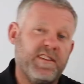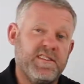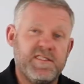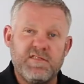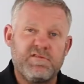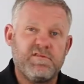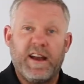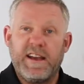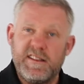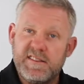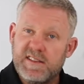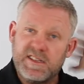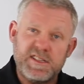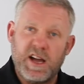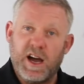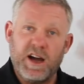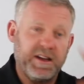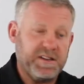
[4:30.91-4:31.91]
So you just run into
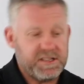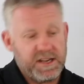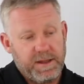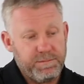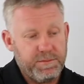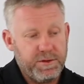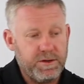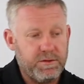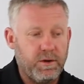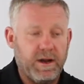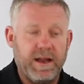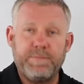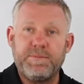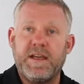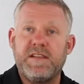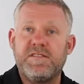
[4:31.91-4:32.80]
the shower and shampoo it all up.